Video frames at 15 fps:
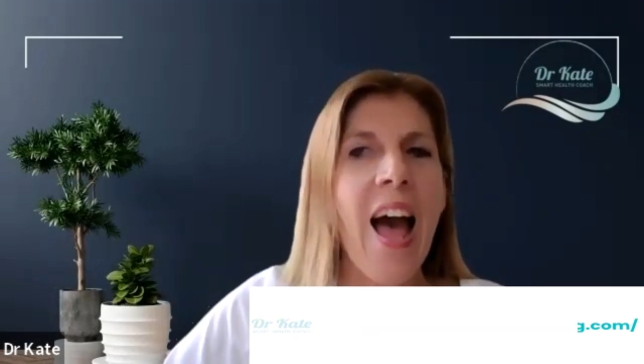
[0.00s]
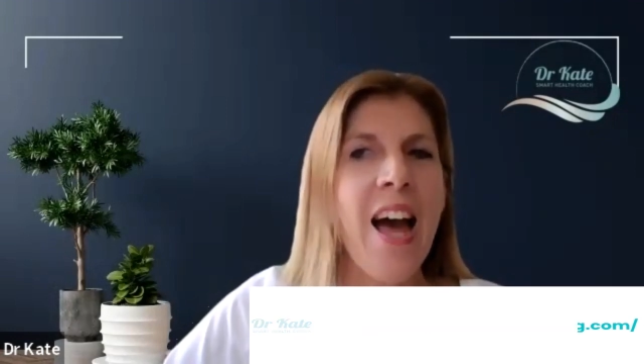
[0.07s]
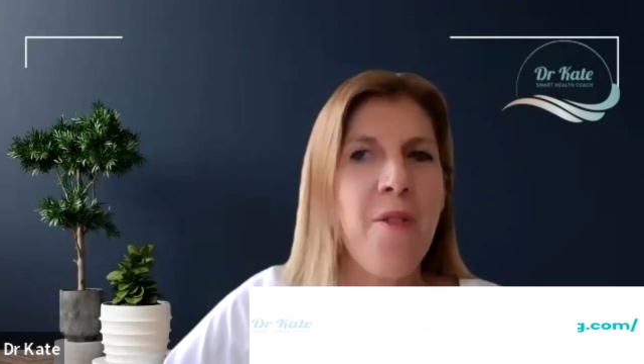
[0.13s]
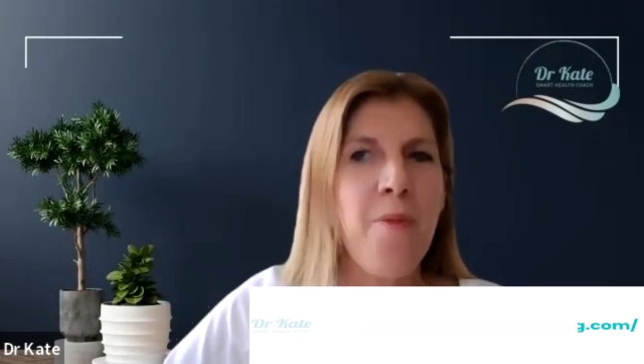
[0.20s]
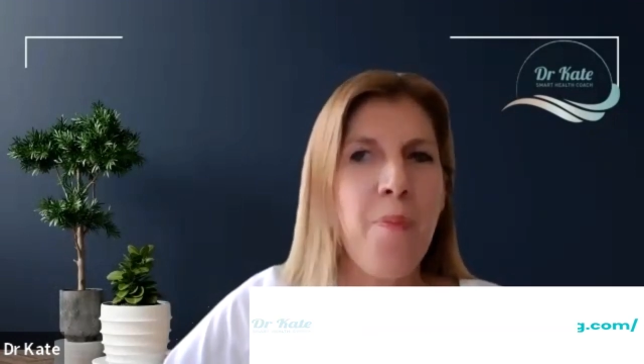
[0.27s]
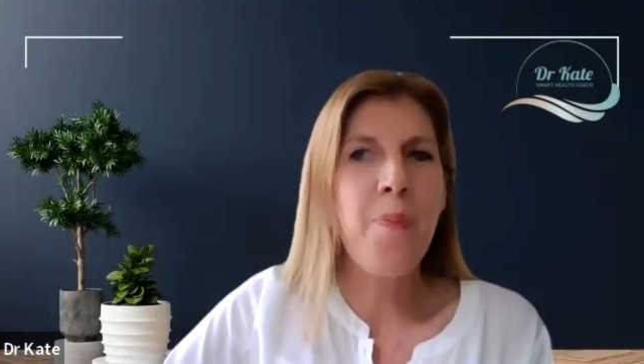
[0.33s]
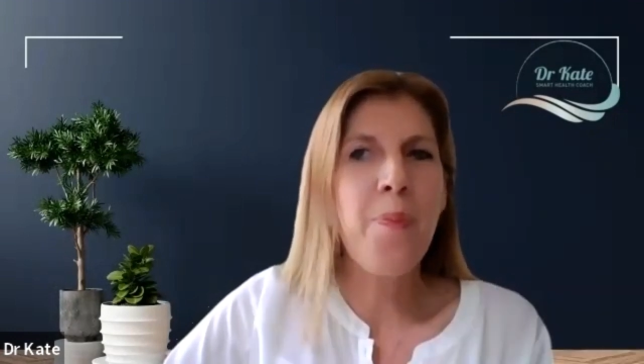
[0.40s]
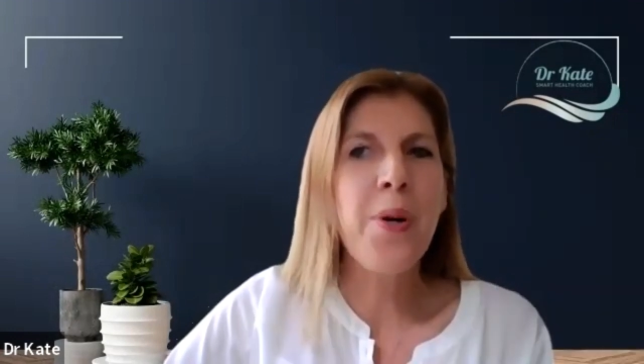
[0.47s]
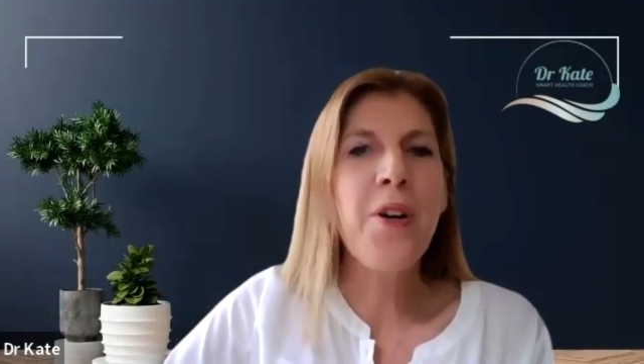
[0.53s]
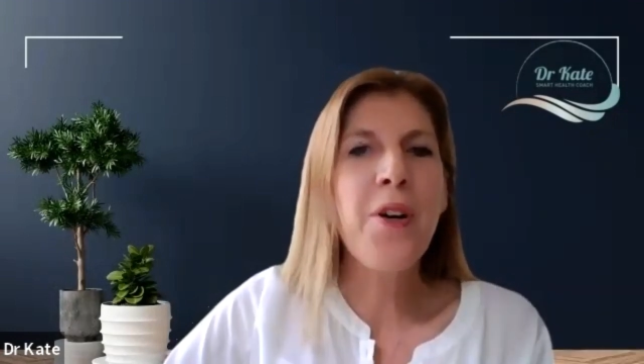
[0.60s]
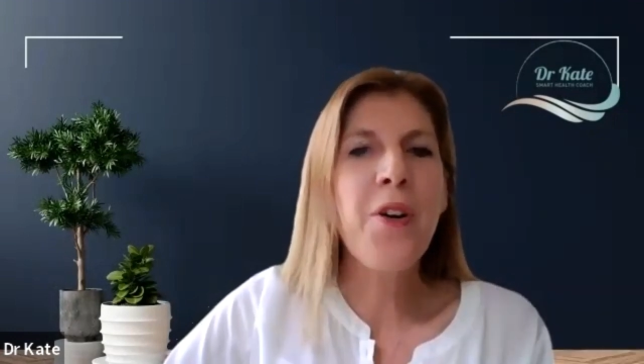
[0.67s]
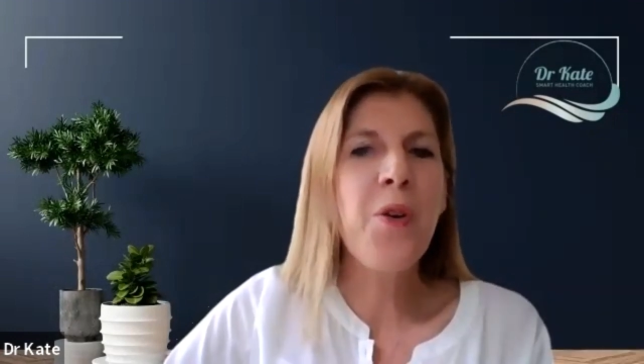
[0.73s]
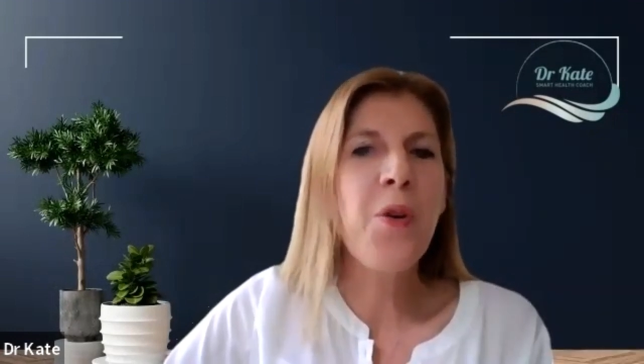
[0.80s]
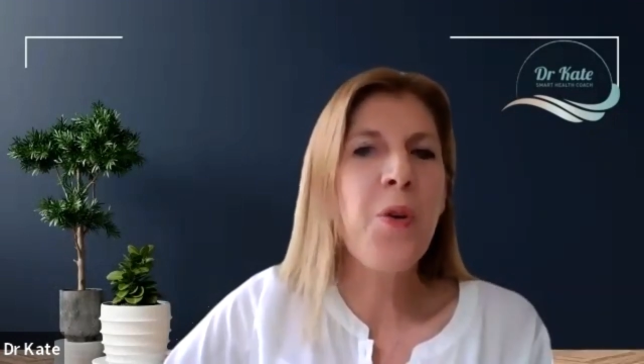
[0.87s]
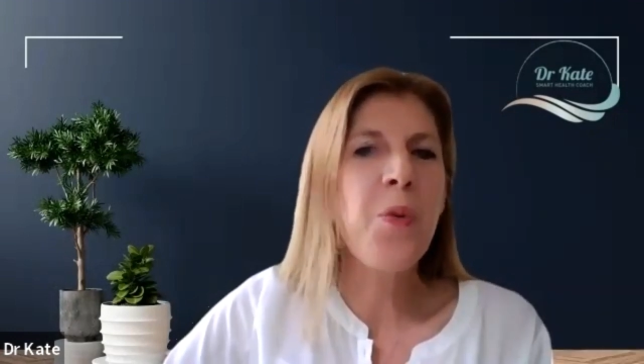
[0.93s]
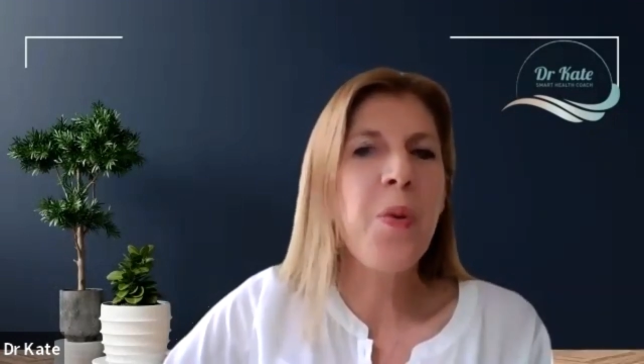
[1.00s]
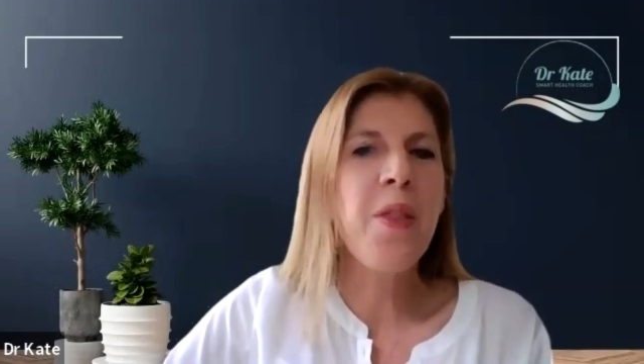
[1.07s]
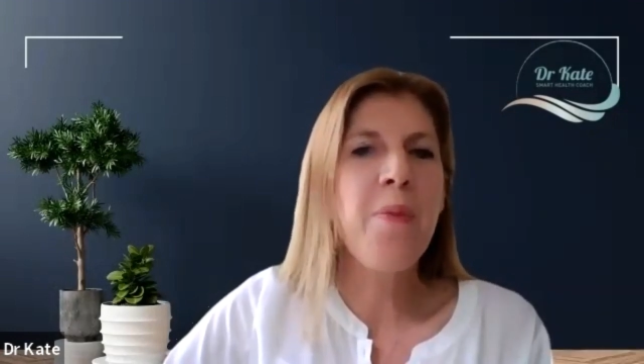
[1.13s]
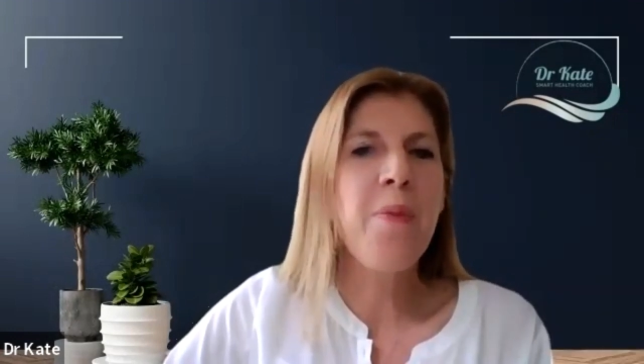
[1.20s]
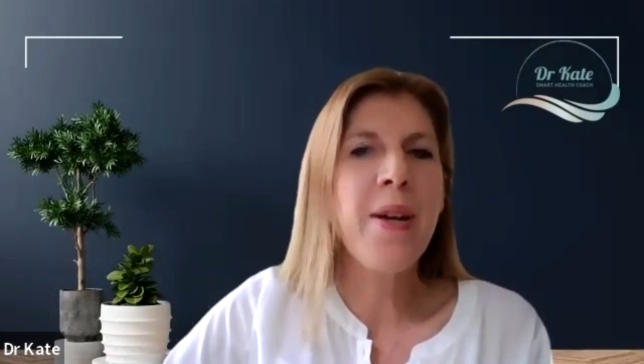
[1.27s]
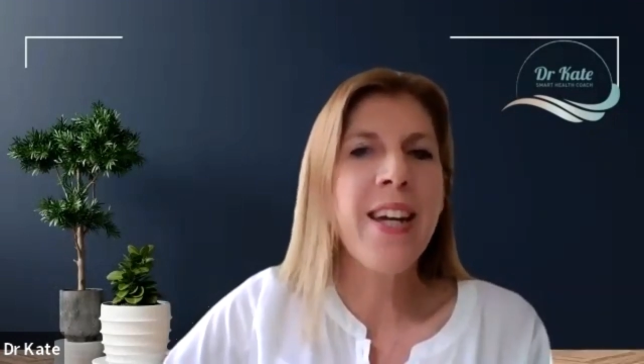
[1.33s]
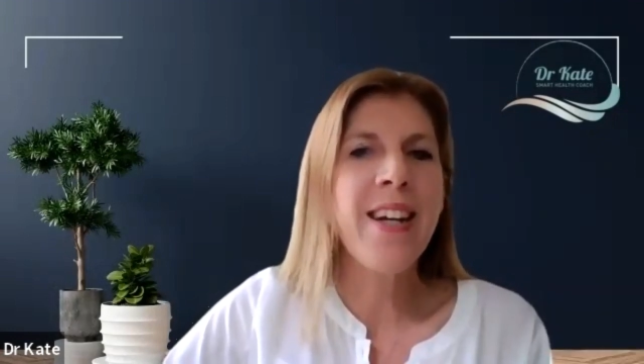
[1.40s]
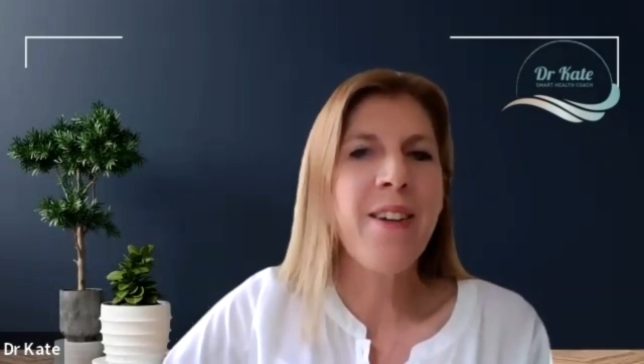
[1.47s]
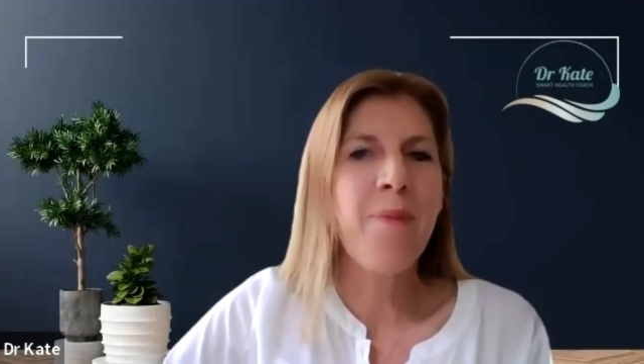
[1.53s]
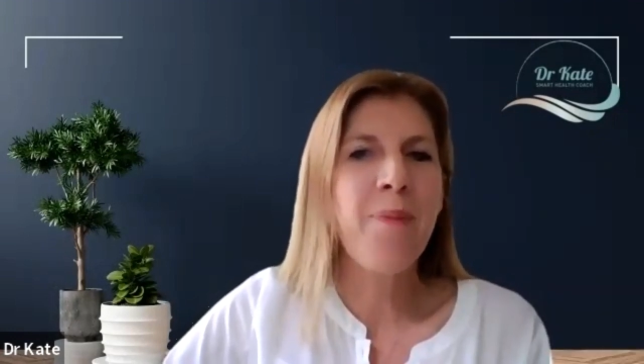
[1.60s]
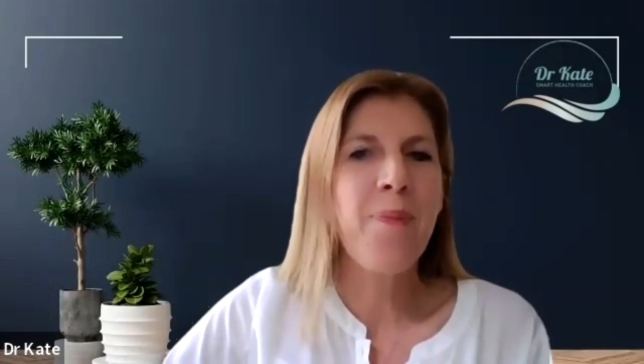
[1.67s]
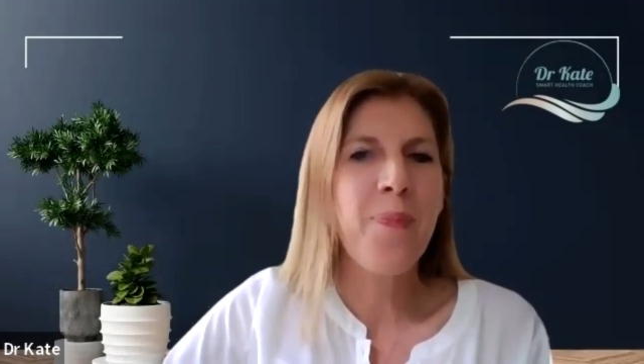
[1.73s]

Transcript: and book a call with me.